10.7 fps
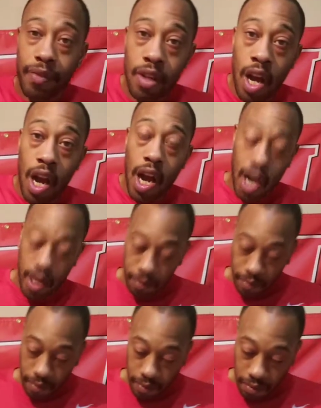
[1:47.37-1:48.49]
All right.
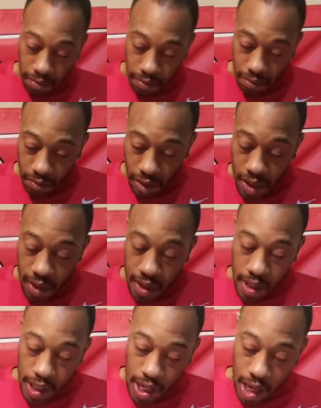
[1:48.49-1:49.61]

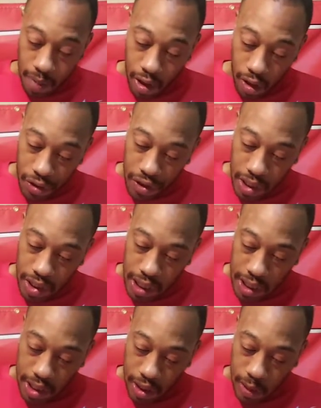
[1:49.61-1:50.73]
It goes on to say, this
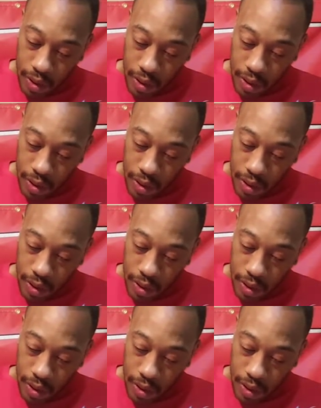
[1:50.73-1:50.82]
is a good one.